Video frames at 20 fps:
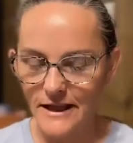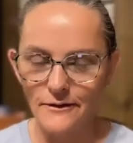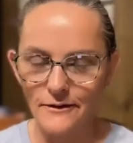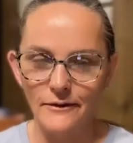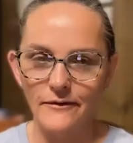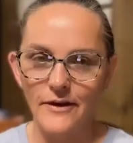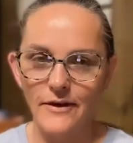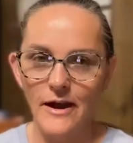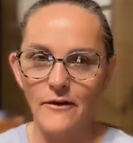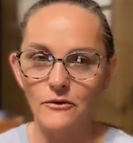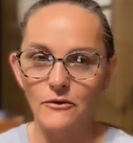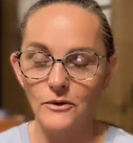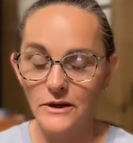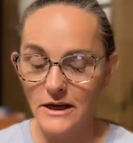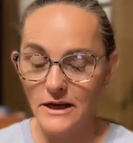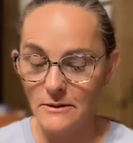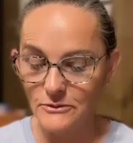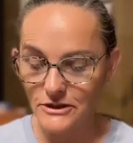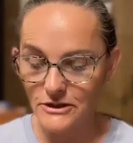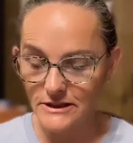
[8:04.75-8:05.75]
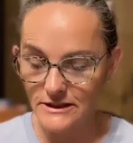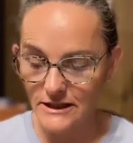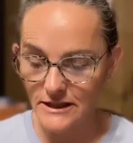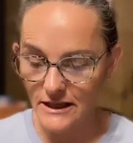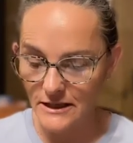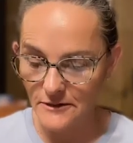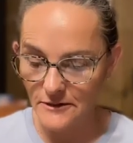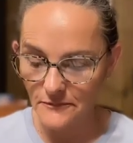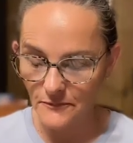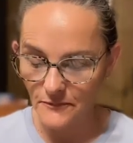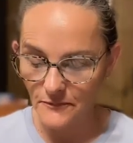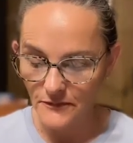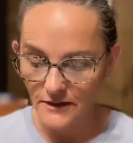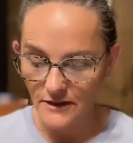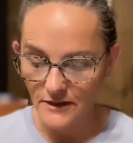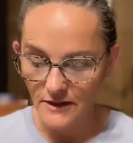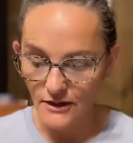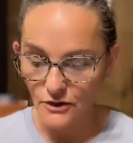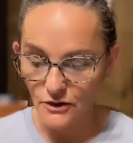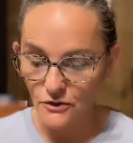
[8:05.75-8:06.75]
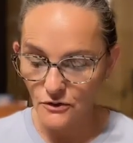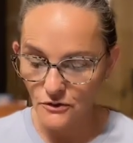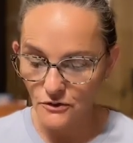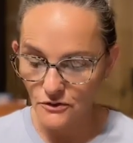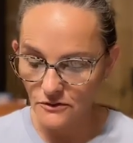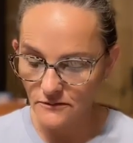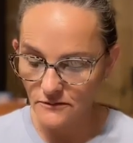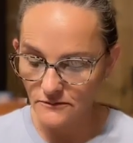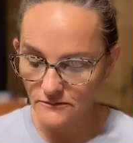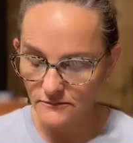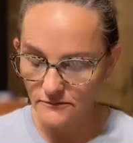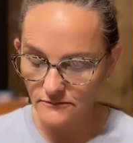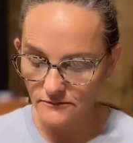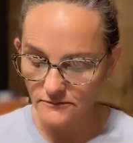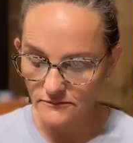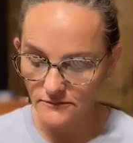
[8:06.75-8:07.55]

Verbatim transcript: I don't even have one, I'm just saying. Google